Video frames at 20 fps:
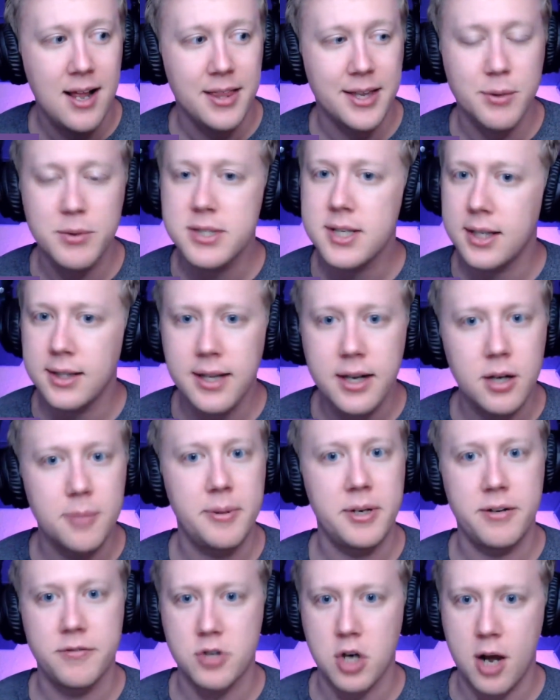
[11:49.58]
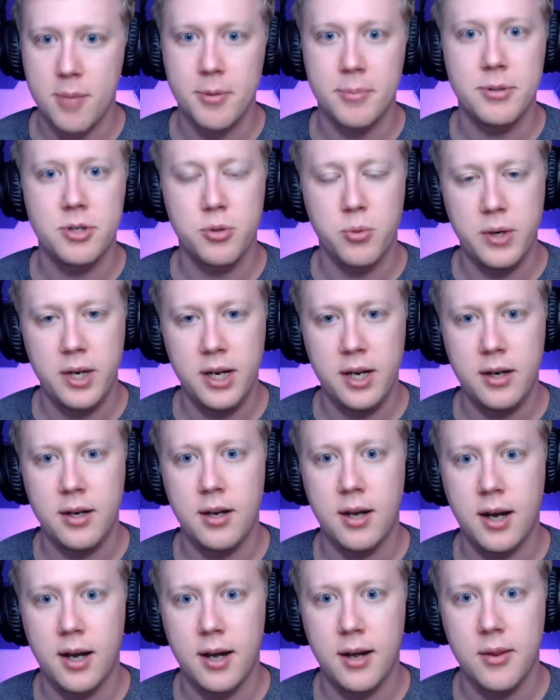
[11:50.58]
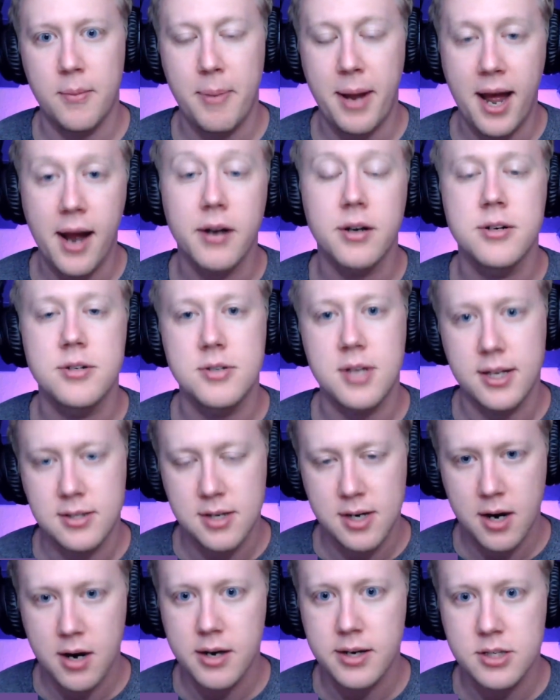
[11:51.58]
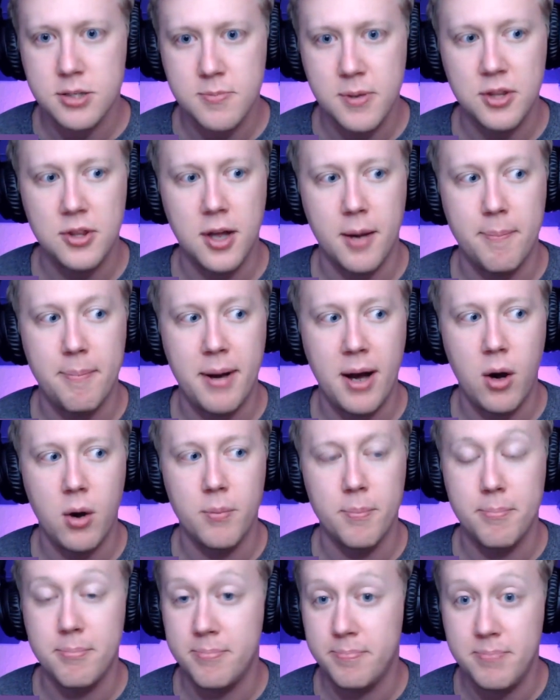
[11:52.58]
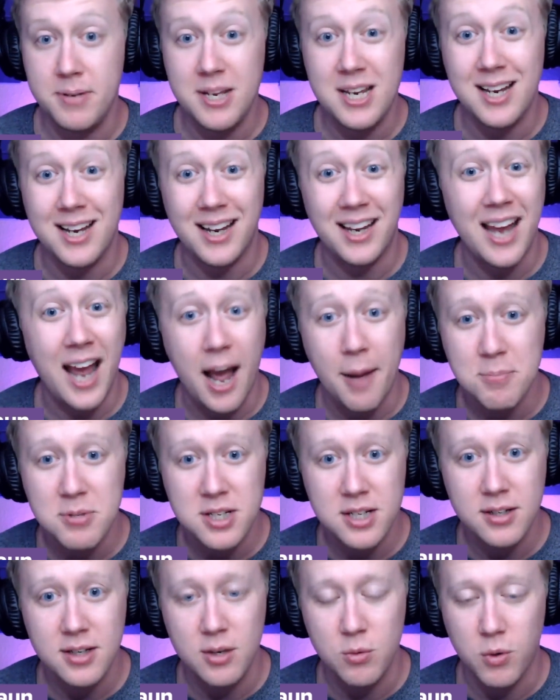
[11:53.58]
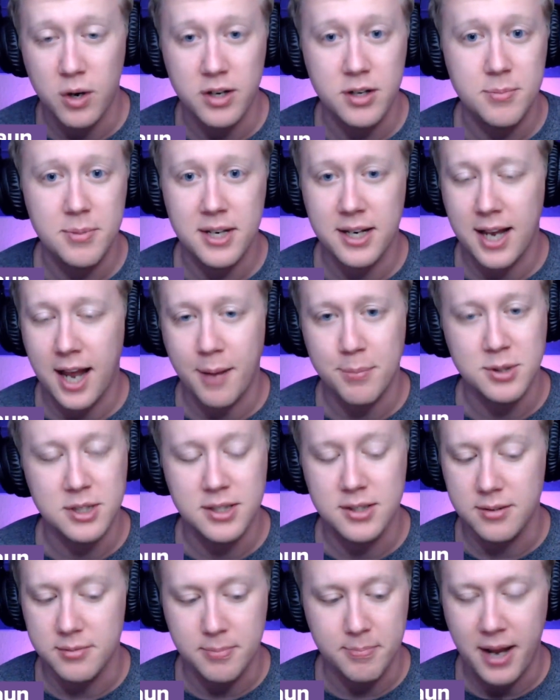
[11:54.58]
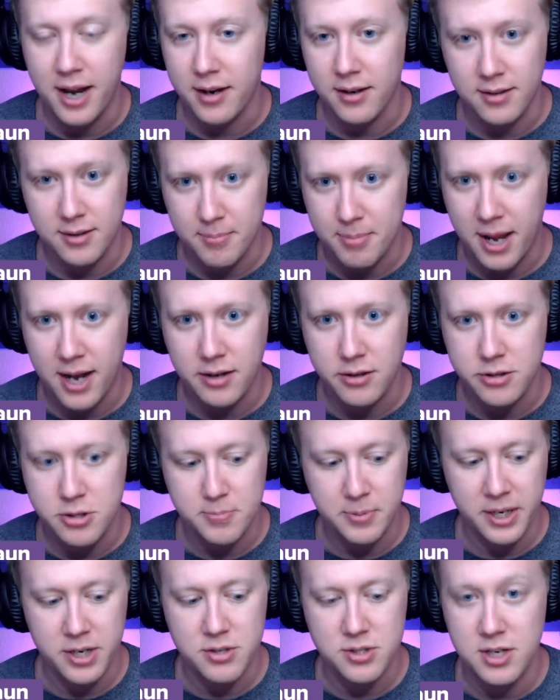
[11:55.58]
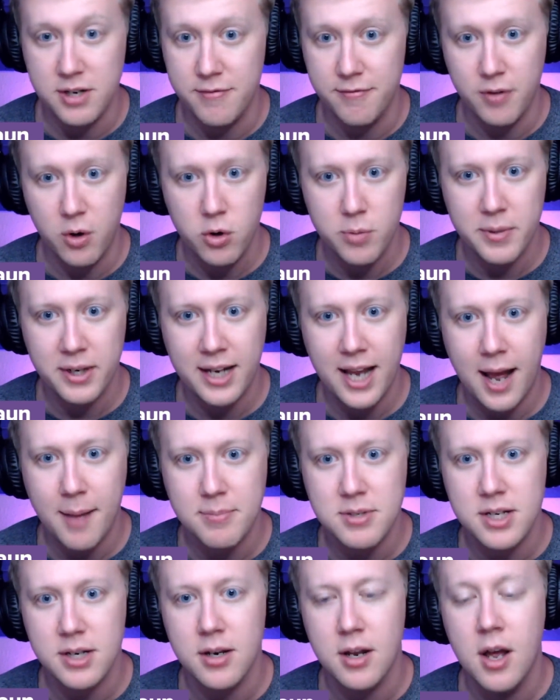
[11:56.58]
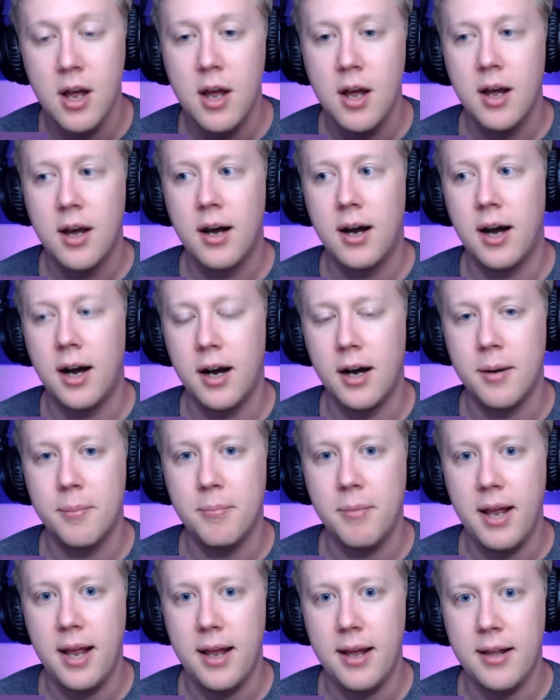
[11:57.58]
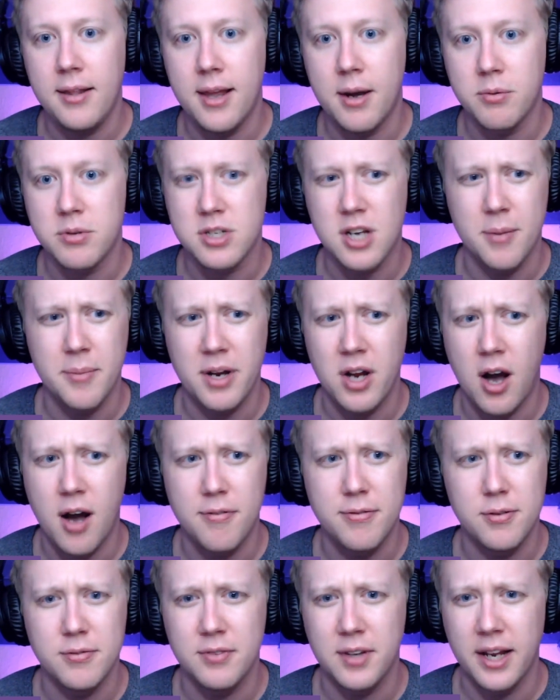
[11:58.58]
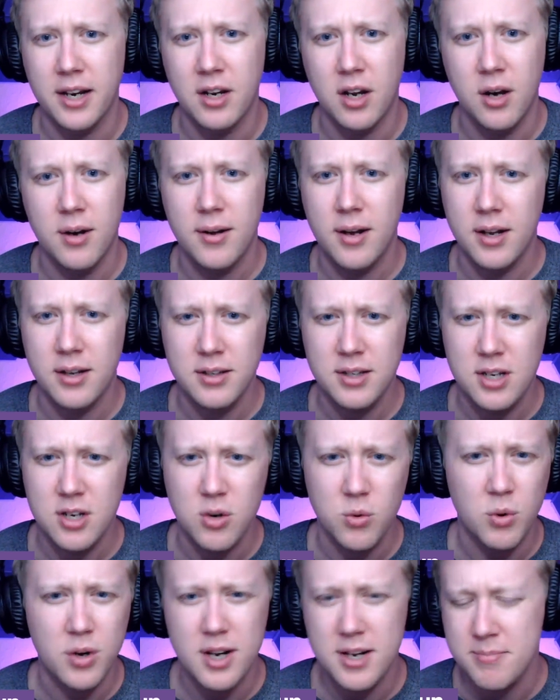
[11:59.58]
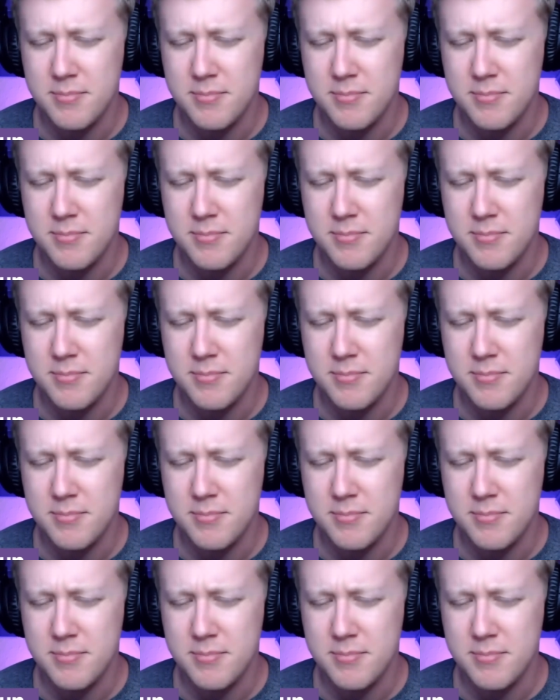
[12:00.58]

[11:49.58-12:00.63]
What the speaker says: There was a little bit of drama between the Packers and Za'Darius Smith about being a captain. He wanted to be a captain and the Packers players didn't vote him a captain. And that was coming off of like a year where he